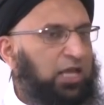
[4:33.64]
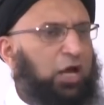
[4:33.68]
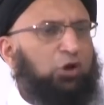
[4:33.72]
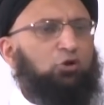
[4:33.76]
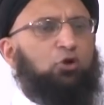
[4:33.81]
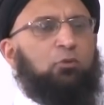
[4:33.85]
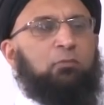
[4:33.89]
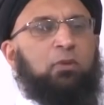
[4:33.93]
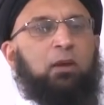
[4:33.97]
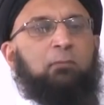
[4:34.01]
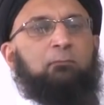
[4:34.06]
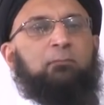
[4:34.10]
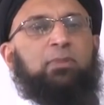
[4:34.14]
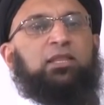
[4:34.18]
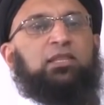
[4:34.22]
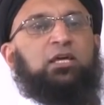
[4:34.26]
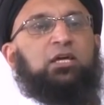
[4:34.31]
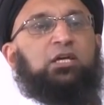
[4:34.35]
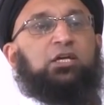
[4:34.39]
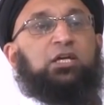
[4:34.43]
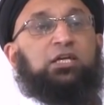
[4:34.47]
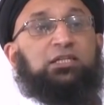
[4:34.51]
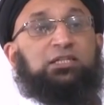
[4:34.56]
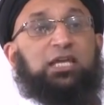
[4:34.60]
That
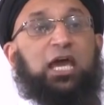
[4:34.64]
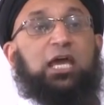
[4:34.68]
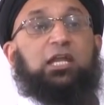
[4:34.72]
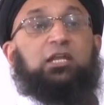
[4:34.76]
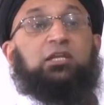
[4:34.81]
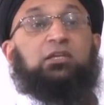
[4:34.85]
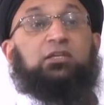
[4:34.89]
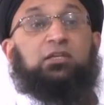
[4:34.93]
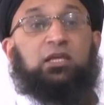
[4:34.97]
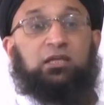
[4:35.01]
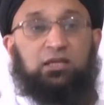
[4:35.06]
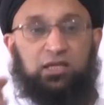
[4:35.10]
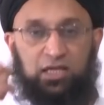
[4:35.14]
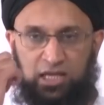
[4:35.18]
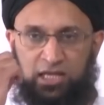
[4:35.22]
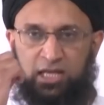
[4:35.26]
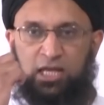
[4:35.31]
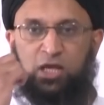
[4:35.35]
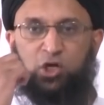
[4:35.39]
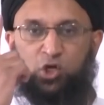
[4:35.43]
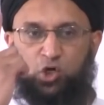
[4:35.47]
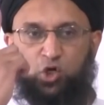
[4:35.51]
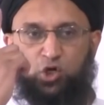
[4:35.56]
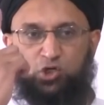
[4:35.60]
remember the dead
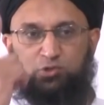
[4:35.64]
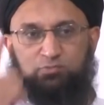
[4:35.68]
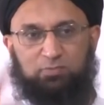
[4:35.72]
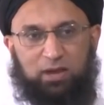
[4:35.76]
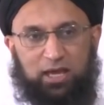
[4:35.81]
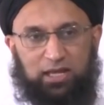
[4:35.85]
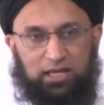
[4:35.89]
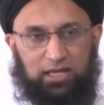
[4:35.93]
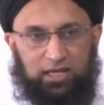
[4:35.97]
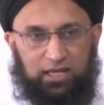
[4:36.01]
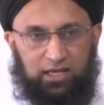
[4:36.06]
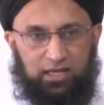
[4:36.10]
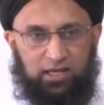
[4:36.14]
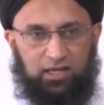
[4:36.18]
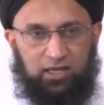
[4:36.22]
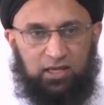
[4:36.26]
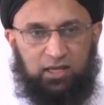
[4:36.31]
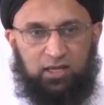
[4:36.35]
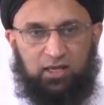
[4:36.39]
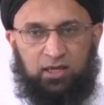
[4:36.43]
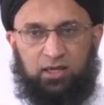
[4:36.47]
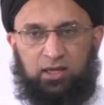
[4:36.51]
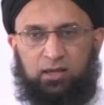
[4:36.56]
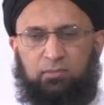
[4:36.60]
in a good manner.
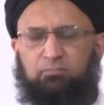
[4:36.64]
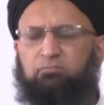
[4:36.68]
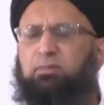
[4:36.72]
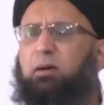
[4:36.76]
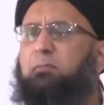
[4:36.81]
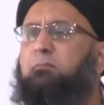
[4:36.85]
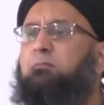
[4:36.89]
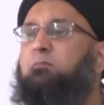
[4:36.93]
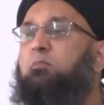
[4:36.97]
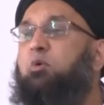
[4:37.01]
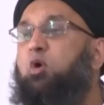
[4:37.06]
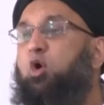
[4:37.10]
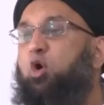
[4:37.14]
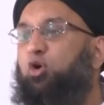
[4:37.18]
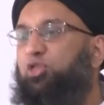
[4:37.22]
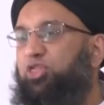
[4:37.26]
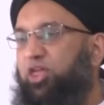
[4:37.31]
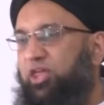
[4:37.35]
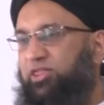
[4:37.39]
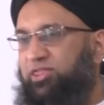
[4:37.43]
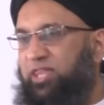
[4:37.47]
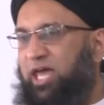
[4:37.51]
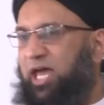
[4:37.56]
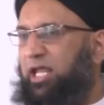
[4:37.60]
But
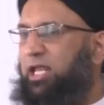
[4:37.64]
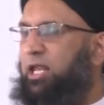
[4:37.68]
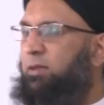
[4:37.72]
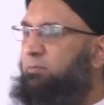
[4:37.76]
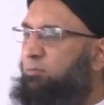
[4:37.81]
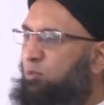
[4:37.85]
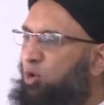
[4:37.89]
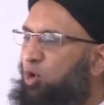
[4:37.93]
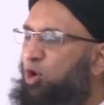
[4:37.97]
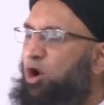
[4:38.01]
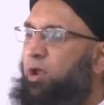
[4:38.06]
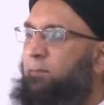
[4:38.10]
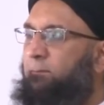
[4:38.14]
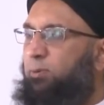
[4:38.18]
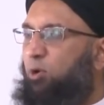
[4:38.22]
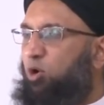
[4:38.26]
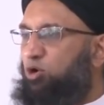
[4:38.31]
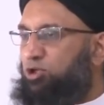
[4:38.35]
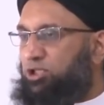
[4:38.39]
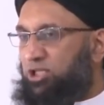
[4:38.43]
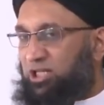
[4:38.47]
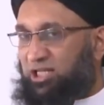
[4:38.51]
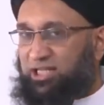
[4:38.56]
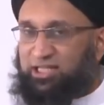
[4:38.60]
more than that, and more
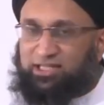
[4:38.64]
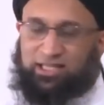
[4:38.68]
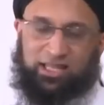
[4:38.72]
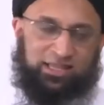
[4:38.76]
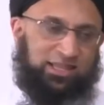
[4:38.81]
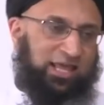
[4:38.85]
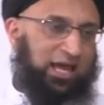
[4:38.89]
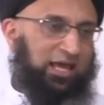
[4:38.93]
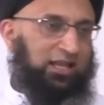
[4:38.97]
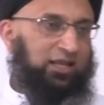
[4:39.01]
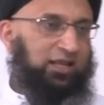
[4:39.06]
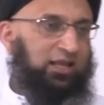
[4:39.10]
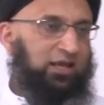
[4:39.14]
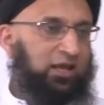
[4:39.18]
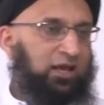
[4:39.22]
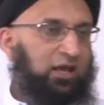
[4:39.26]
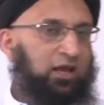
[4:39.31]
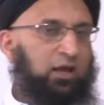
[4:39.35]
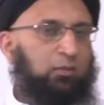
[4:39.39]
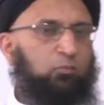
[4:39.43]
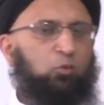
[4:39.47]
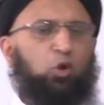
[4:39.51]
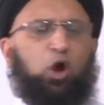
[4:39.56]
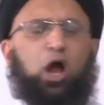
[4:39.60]
importantly than that,
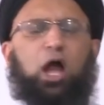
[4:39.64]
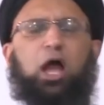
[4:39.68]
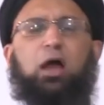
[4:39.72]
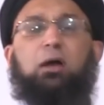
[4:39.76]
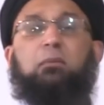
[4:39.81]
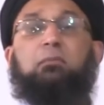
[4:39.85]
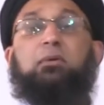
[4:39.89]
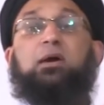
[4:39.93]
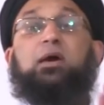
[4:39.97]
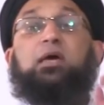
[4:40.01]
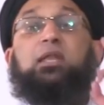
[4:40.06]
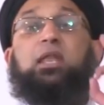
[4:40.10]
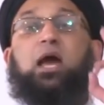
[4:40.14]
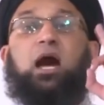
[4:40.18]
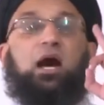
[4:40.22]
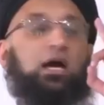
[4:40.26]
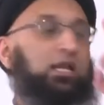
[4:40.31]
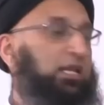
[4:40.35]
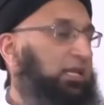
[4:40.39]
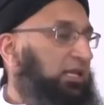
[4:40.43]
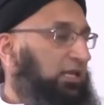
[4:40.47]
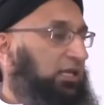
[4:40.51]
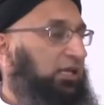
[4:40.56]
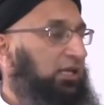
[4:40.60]
Muhammad
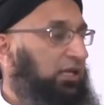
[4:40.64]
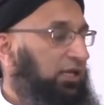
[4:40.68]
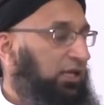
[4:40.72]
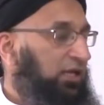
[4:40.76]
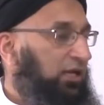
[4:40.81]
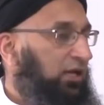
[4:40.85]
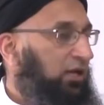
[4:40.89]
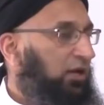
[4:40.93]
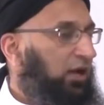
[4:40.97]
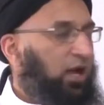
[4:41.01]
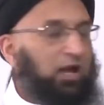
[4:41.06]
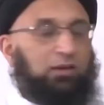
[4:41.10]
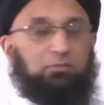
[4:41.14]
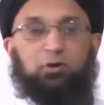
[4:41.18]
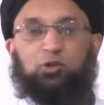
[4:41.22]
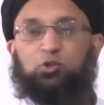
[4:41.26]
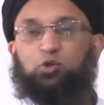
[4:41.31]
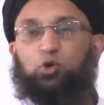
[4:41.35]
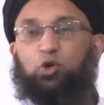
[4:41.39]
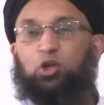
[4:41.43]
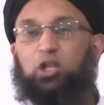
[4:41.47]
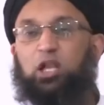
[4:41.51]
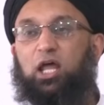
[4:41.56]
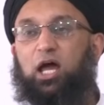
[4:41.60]
Ali,
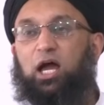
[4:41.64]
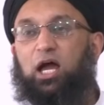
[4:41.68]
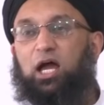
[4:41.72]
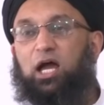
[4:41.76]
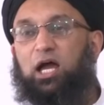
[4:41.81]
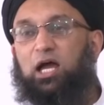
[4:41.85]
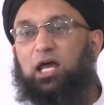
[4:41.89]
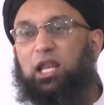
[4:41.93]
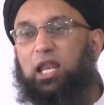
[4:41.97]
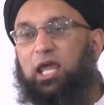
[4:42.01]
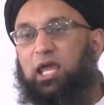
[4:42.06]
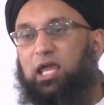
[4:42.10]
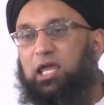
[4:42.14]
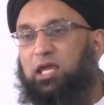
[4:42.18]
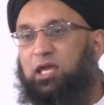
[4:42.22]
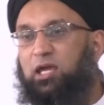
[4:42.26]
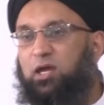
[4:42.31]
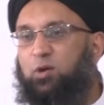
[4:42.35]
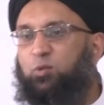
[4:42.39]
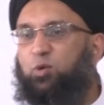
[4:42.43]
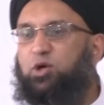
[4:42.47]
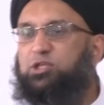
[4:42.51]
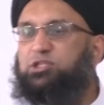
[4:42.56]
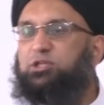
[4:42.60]
rahmatullah
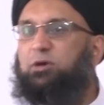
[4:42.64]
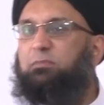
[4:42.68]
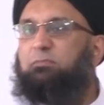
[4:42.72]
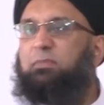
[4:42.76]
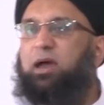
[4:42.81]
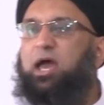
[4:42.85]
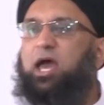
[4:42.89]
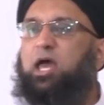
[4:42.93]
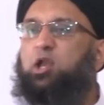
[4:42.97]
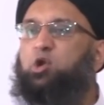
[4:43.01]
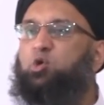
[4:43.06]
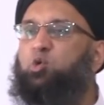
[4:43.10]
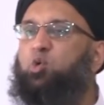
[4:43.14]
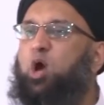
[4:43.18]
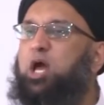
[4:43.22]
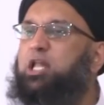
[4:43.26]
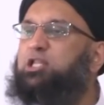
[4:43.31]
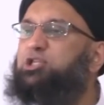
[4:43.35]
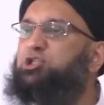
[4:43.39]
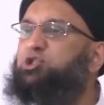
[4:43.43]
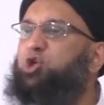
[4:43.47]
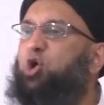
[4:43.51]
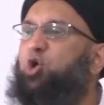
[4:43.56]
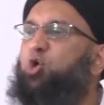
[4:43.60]
alayh, was a man who
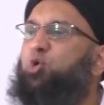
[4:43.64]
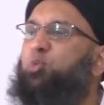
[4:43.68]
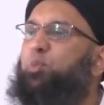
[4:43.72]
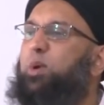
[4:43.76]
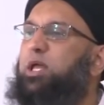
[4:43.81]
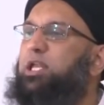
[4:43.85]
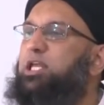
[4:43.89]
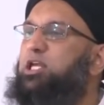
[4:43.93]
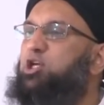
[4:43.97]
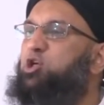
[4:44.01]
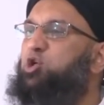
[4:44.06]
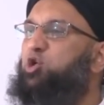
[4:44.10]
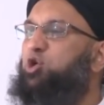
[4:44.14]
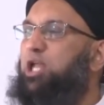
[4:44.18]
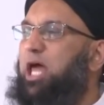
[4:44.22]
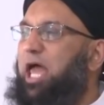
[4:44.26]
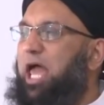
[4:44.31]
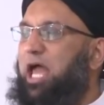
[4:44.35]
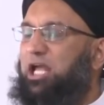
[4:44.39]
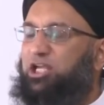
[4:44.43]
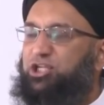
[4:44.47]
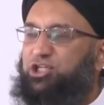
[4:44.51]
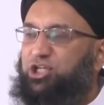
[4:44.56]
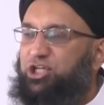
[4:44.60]
had so many good
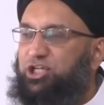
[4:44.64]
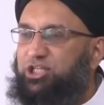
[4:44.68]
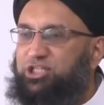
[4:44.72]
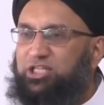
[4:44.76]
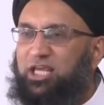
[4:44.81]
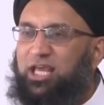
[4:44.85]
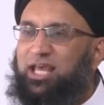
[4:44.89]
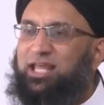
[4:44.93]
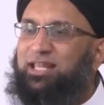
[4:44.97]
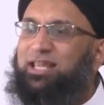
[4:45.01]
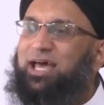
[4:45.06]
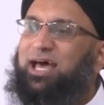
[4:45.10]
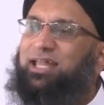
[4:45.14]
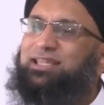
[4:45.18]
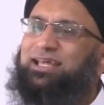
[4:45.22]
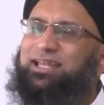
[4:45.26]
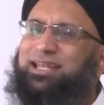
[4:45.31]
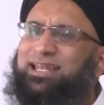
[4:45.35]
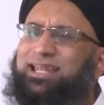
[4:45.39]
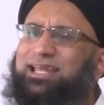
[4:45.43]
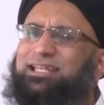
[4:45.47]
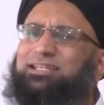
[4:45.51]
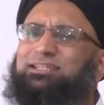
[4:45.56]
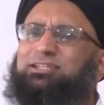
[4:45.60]
actions that
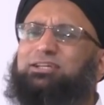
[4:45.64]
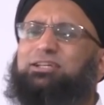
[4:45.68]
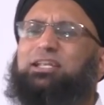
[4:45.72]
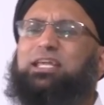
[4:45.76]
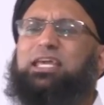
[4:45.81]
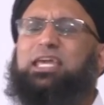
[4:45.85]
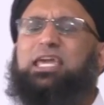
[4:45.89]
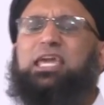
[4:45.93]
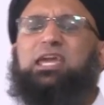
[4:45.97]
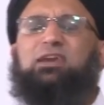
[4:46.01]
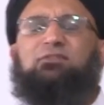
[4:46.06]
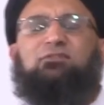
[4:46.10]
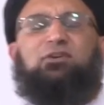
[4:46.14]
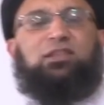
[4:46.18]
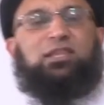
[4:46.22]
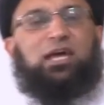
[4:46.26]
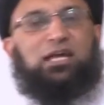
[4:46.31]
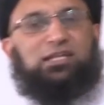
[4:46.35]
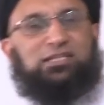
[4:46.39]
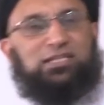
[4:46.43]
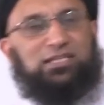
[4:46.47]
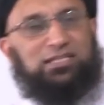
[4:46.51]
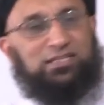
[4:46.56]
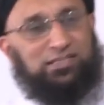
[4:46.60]
the little evil
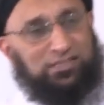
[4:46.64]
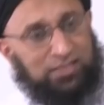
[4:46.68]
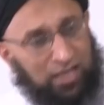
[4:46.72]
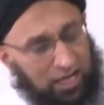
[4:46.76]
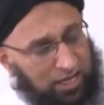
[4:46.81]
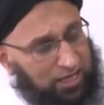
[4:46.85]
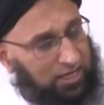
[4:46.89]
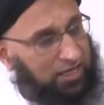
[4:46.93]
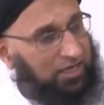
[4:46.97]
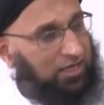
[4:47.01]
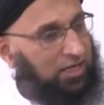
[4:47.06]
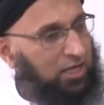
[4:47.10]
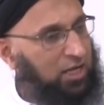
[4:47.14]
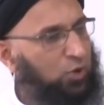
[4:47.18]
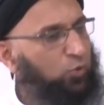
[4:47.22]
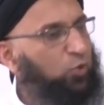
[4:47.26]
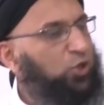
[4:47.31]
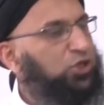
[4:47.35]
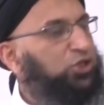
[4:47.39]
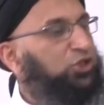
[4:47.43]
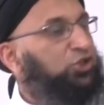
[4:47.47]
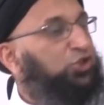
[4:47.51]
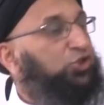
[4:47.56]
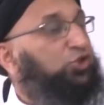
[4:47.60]
that he'd done
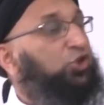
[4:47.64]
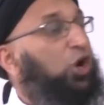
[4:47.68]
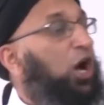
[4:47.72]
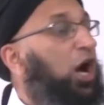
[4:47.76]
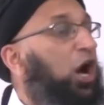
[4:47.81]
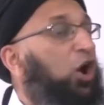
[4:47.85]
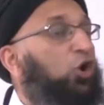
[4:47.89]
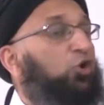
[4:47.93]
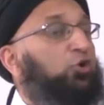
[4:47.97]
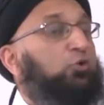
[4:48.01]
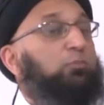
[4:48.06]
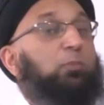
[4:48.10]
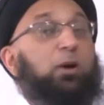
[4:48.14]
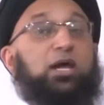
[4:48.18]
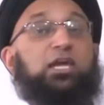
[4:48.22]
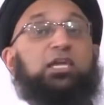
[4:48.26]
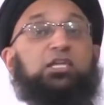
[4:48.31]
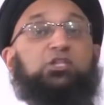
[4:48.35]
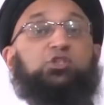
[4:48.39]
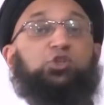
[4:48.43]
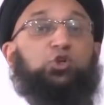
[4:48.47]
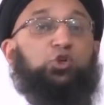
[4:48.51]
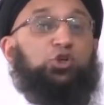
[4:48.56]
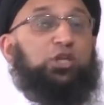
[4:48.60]
was drowned
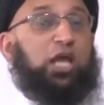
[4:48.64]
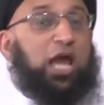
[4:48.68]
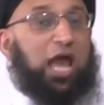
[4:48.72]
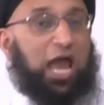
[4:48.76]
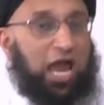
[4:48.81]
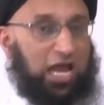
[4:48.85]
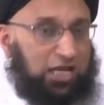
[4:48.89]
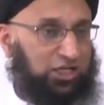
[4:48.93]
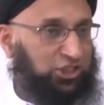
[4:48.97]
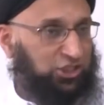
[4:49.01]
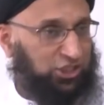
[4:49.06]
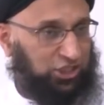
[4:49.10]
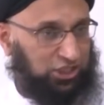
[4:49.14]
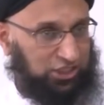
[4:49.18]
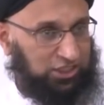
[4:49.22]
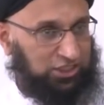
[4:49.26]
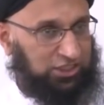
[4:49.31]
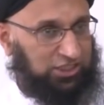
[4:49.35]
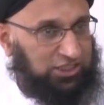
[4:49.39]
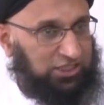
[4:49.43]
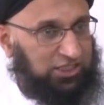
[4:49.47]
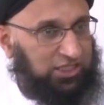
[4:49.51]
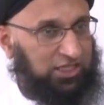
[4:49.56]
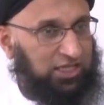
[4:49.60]
by his good
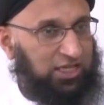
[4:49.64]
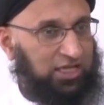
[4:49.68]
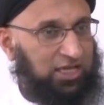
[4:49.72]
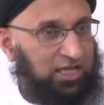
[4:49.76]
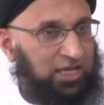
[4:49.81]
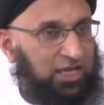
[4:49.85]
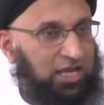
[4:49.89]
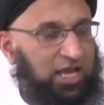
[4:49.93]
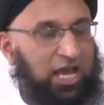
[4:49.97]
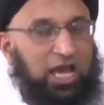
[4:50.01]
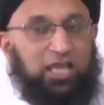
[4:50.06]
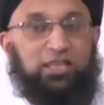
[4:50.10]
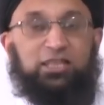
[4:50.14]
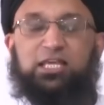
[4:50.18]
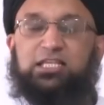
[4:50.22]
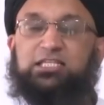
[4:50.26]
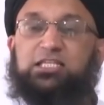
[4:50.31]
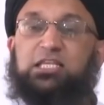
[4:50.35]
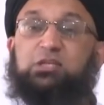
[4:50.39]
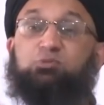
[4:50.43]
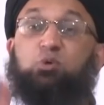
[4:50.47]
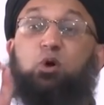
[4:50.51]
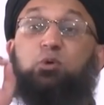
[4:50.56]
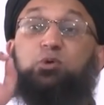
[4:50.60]
actions. And
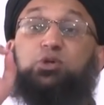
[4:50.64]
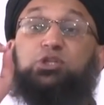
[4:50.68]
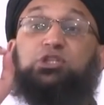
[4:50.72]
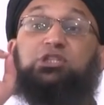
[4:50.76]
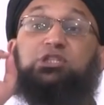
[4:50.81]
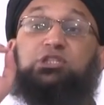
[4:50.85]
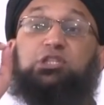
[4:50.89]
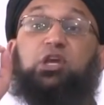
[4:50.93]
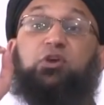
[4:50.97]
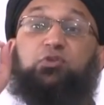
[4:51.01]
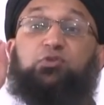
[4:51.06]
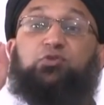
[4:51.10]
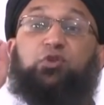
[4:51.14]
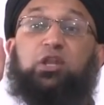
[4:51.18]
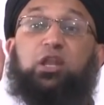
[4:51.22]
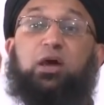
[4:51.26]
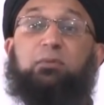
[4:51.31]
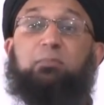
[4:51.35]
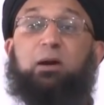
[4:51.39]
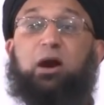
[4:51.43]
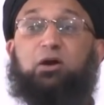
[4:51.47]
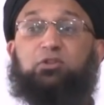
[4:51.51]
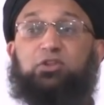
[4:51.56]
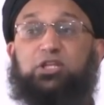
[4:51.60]
this is what was
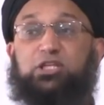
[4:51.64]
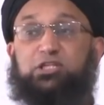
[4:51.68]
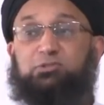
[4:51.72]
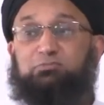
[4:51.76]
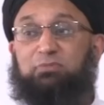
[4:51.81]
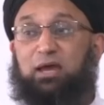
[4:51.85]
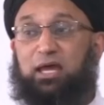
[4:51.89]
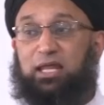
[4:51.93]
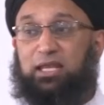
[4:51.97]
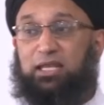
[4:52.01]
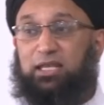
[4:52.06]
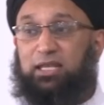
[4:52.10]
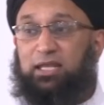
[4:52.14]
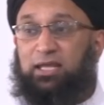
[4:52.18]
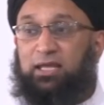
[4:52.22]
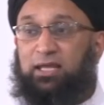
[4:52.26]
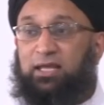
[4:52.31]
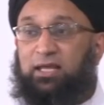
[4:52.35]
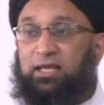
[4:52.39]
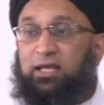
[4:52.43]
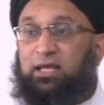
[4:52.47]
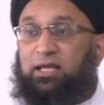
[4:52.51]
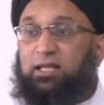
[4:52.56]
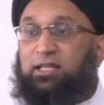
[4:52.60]
different about this man,
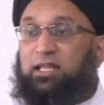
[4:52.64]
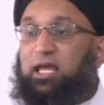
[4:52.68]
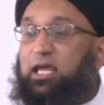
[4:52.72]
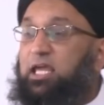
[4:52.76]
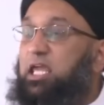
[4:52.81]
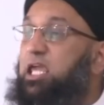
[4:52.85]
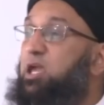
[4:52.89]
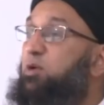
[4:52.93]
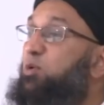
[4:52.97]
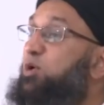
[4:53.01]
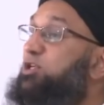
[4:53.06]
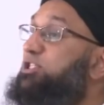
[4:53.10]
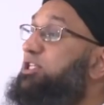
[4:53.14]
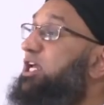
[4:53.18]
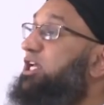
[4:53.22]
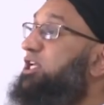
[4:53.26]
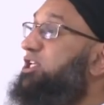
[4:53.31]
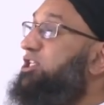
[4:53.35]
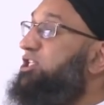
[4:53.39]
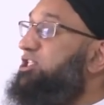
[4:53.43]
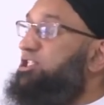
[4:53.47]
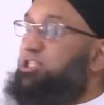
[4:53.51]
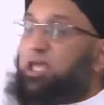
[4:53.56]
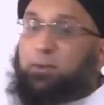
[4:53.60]
that he was
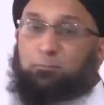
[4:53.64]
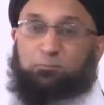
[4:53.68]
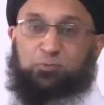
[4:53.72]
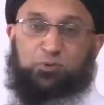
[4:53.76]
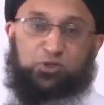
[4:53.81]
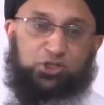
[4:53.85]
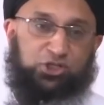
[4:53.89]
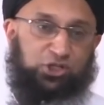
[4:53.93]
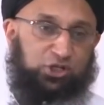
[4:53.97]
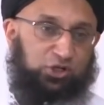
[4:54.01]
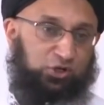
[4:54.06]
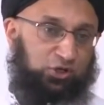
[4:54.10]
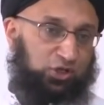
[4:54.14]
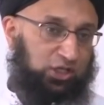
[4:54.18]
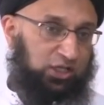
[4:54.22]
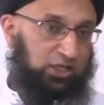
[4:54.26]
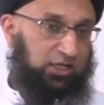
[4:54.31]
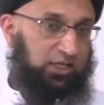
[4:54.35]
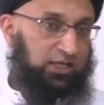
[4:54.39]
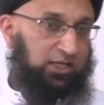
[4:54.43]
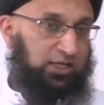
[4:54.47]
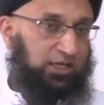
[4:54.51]
exceptional.